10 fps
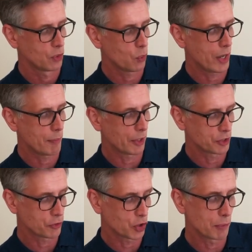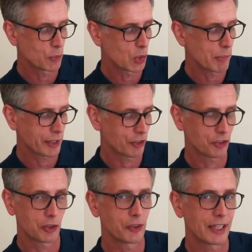whereby you've got more money so
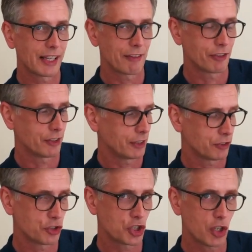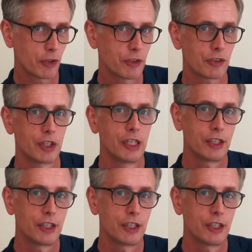you need less insurance,